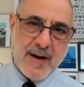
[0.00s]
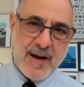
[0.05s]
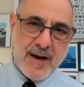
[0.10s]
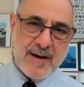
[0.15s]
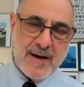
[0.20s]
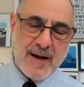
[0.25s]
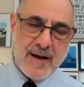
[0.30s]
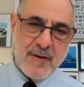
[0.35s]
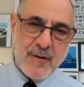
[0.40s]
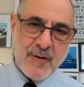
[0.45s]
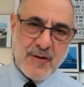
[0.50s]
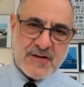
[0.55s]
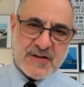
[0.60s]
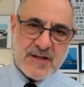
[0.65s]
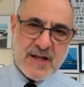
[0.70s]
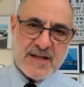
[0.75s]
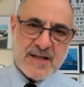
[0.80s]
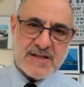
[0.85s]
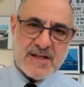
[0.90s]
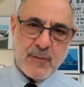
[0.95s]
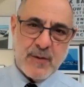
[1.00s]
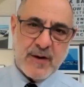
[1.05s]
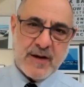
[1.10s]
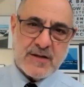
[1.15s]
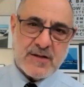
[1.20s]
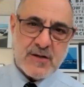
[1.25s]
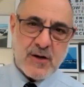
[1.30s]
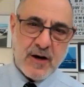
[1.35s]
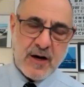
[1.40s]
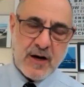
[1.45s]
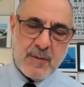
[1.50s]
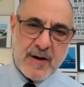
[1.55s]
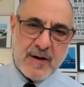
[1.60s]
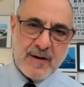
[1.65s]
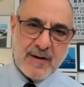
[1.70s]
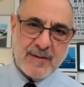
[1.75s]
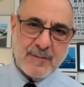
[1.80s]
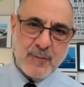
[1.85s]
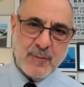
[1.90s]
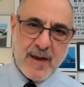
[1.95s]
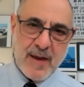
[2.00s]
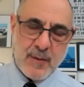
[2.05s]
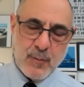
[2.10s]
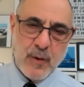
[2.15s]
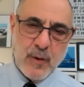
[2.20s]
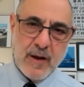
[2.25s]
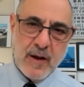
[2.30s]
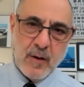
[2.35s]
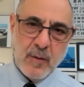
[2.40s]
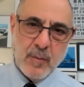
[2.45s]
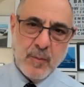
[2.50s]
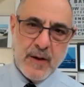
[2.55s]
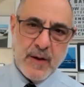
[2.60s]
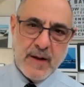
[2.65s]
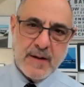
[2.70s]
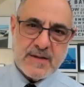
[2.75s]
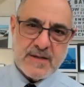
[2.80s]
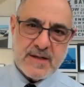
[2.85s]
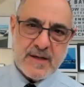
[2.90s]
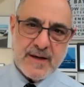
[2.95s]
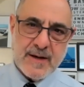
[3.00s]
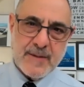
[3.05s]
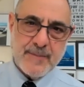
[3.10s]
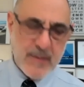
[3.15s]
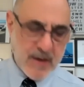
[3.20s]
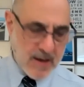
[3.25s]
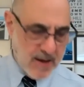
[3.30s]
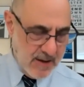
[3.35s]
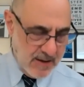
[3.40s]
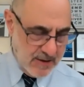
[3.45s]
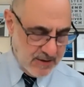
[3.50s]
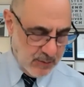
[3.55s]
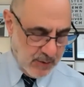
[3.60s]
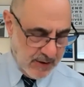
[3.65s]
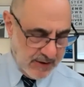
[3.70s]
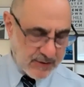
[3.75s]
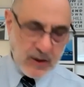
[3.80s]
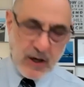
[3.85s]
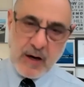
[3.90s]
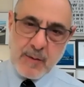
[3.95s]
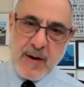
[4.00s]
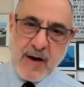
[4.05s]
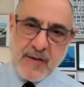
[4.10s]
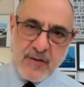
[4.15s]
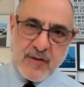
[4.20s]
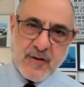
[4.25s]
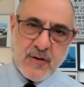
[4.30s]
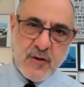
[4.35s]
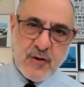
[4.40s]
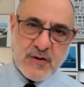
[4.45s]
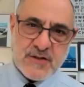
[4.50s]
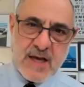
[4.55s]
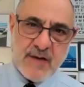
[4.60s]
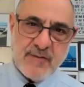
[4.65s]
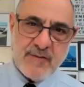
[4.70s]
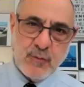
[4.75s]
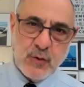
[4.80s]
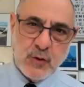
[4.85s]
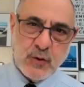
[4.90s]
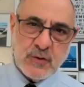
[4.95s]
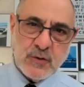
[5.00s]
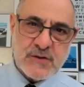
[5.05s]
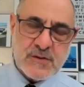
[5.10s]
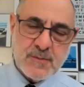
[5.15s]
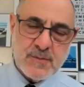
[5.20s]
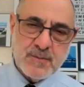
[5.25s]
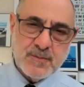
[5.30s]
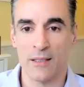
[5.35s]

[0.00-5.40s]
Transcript: I, I know there's lots that we could talk about and, and will, but um, do you want to talk about the, your seven rules?